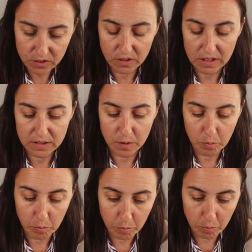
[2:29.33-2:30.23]
So that's the
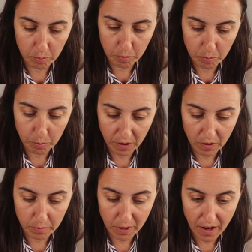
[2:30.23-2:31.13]

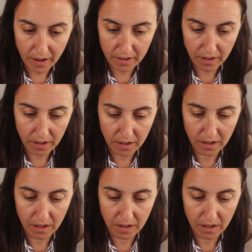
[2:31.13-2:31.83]
Power BI.